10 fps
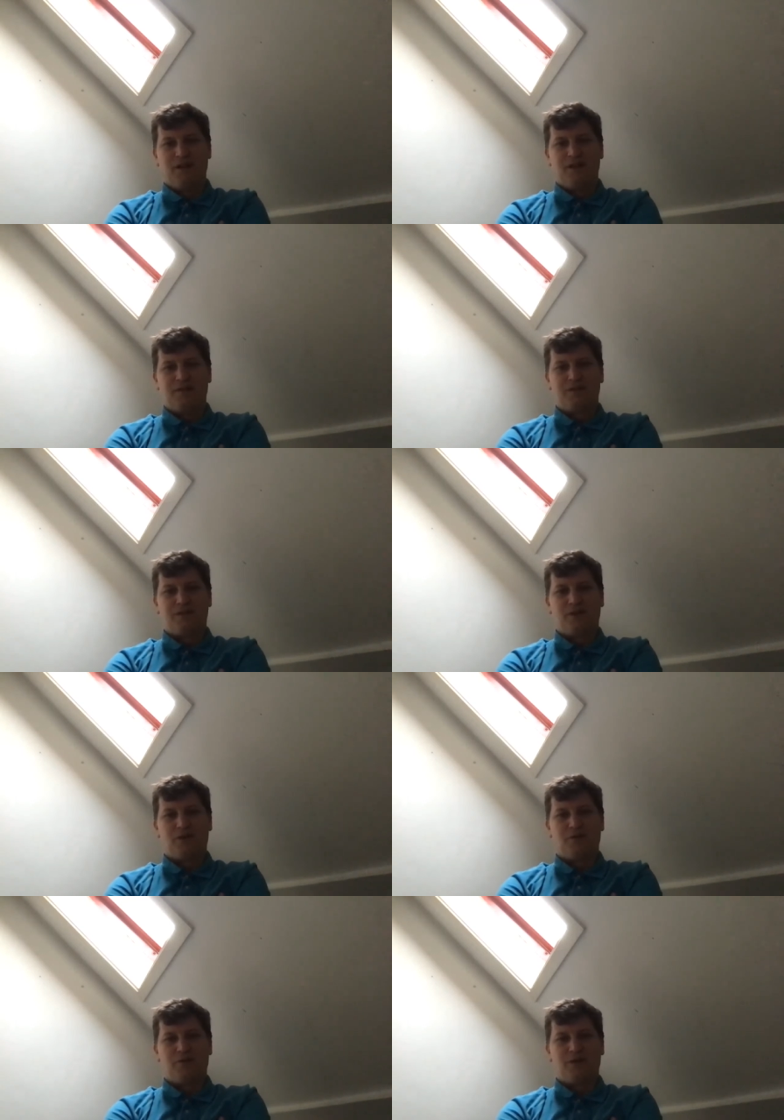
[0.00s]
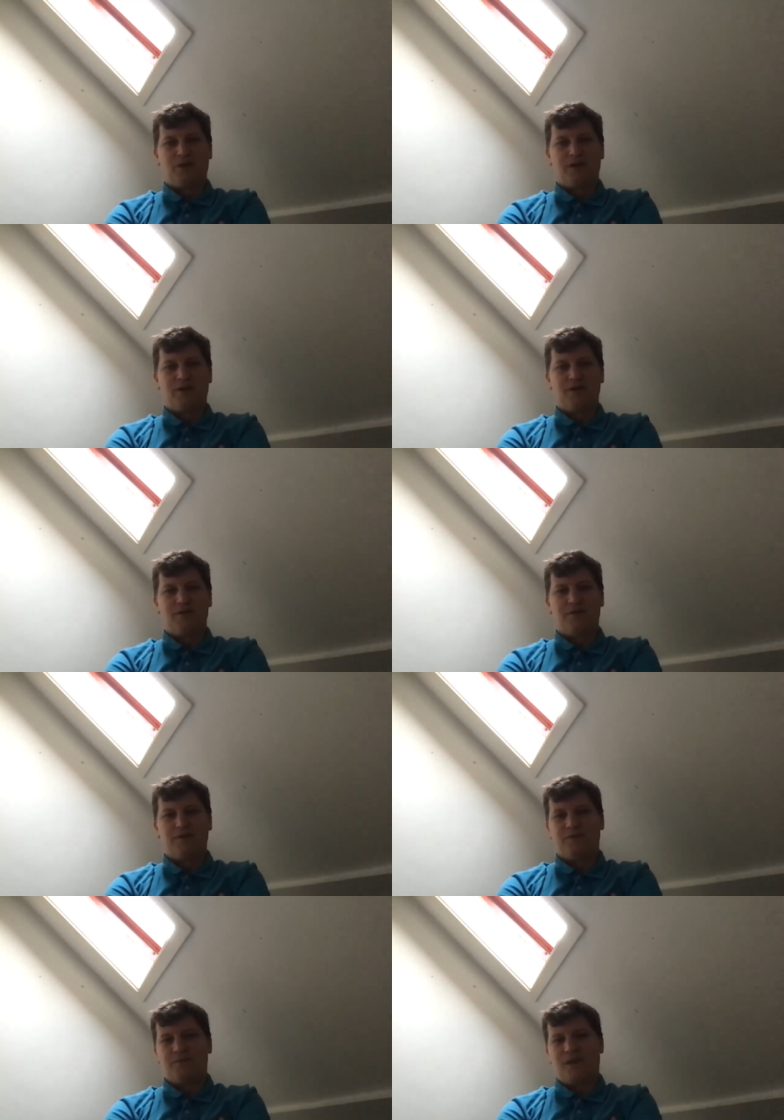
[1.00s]
So uh,
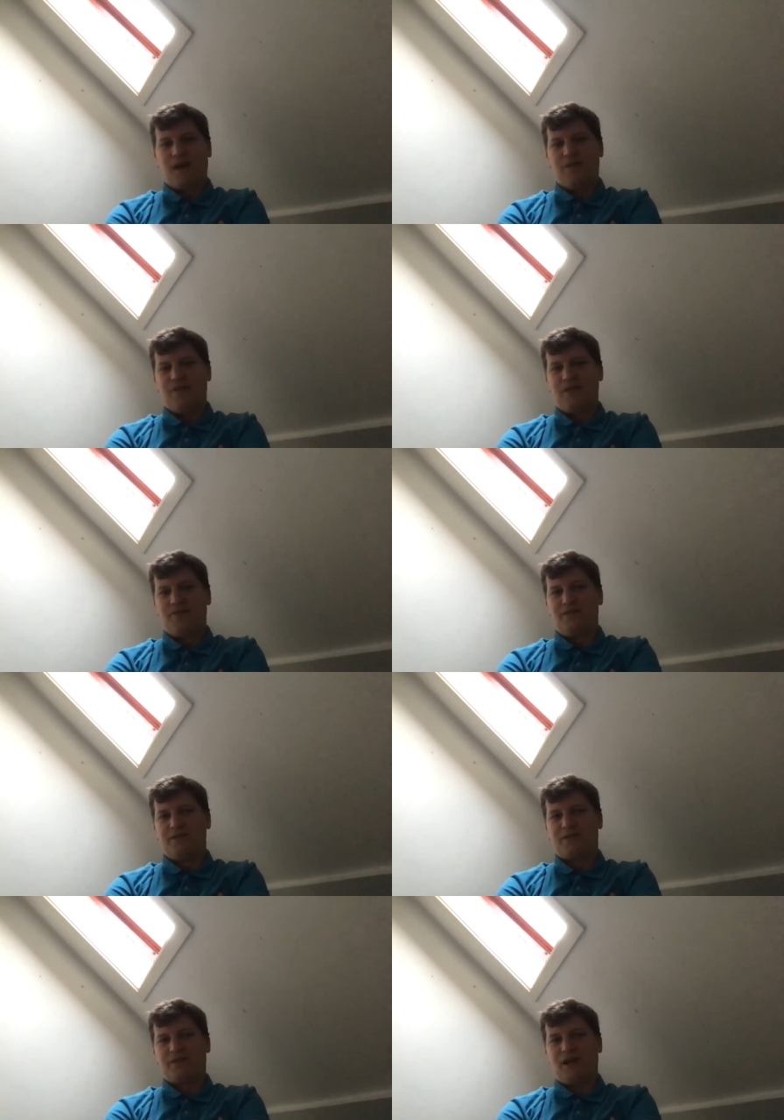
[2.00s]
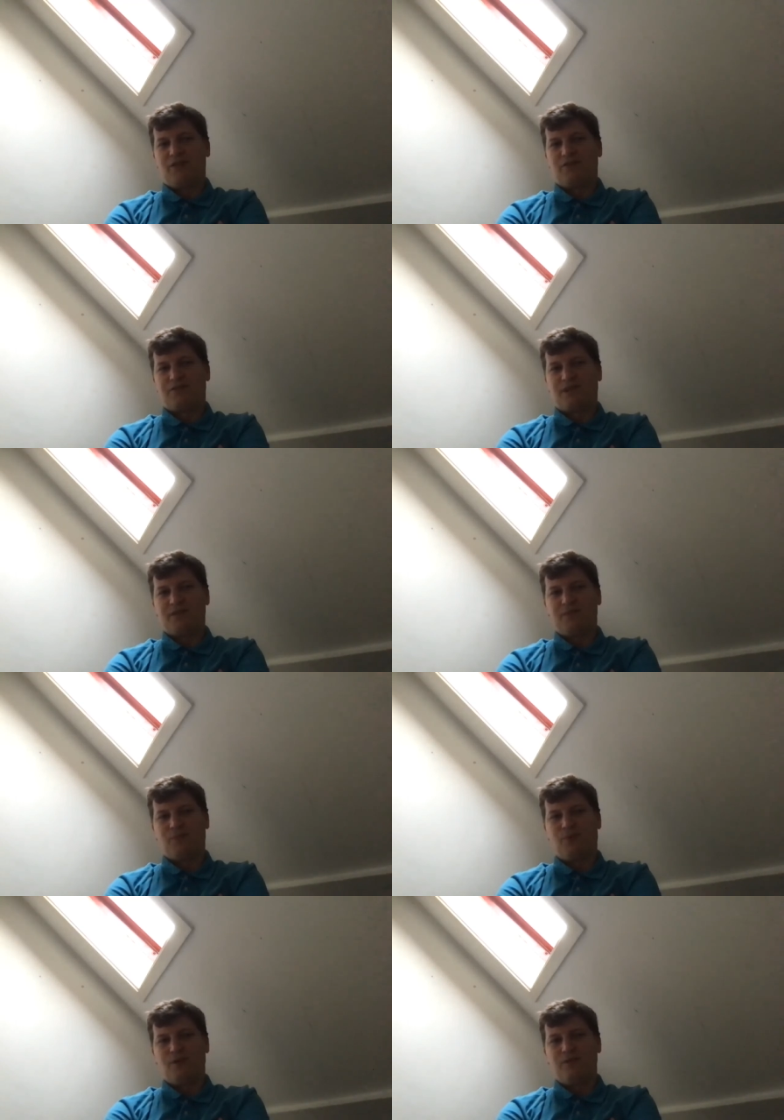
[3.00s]
I think this is kind of starting
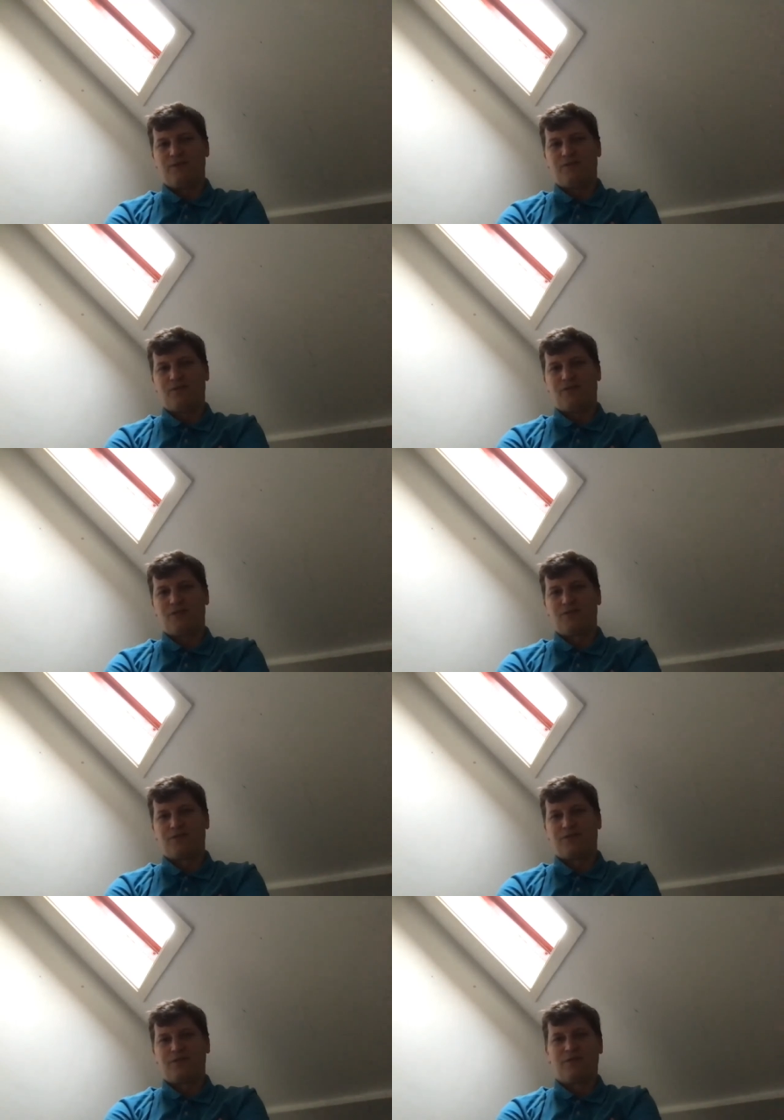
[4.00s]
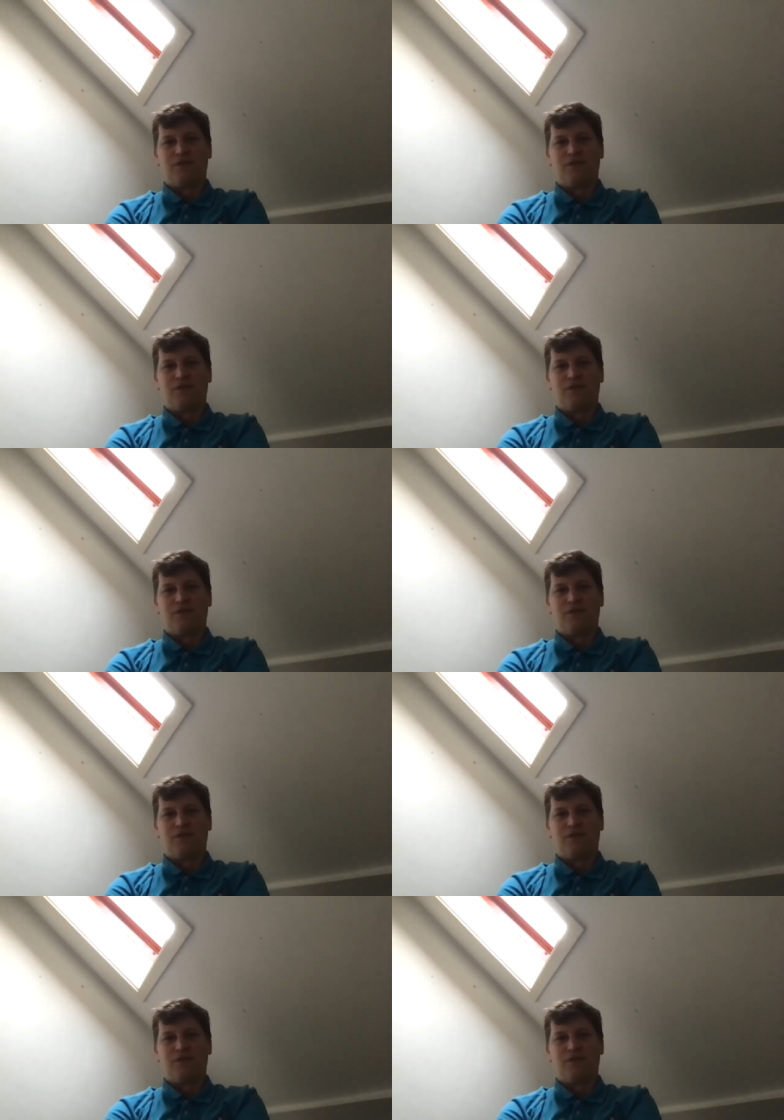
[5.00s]
point. So first,